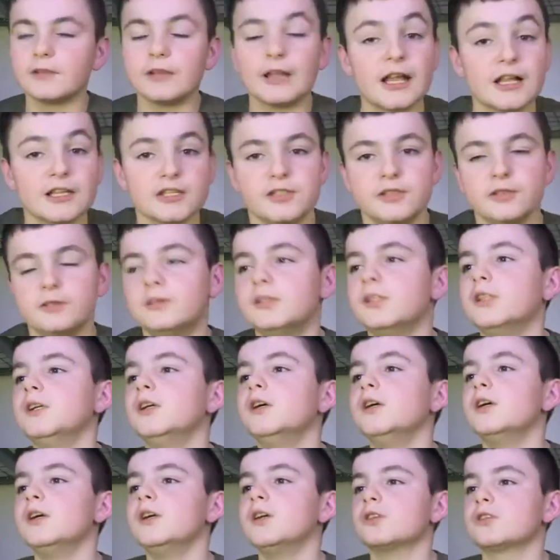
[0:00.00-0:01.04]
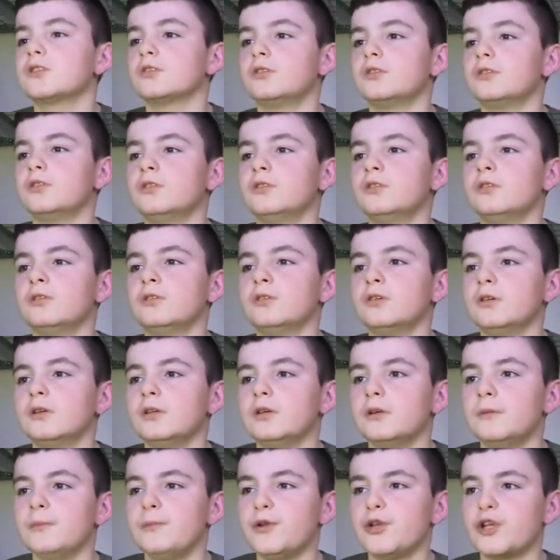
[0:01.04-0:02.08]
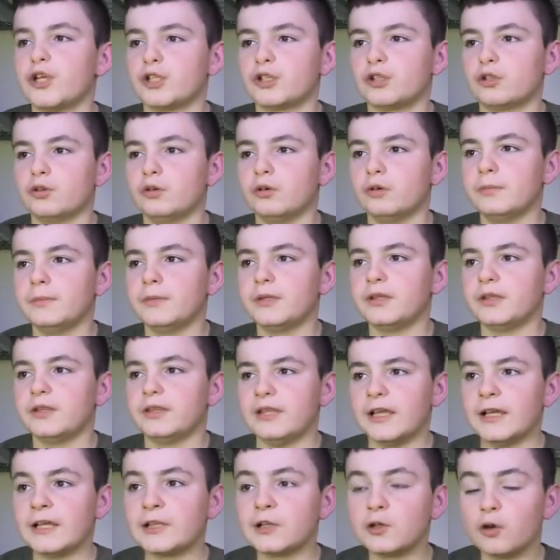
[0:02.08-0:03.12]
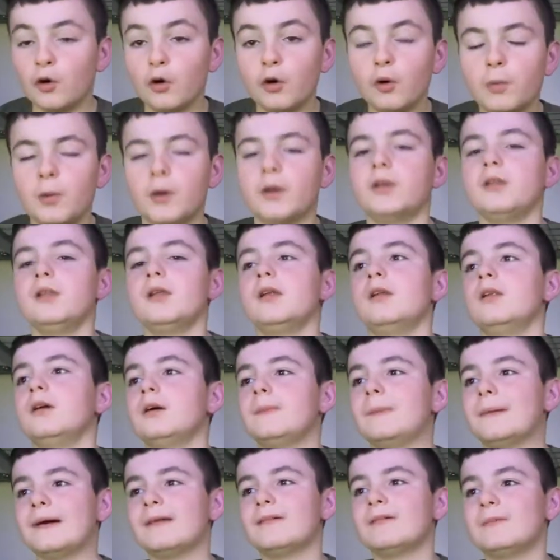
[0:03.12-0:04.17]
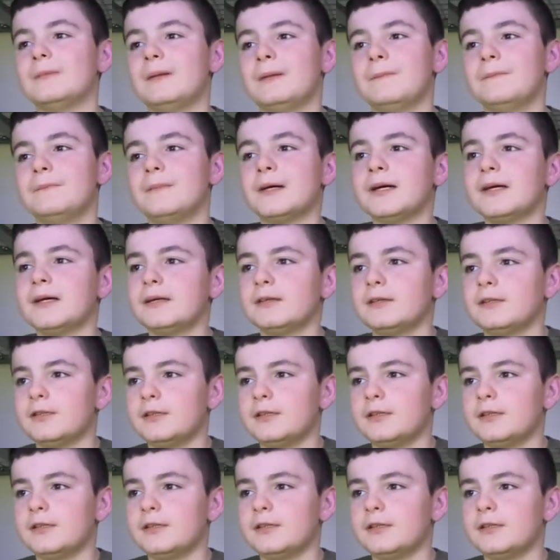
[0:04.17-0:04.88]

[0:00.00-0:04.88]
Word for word: Lazio. So, Borussia Dortmund did go 1-0 up, I remember.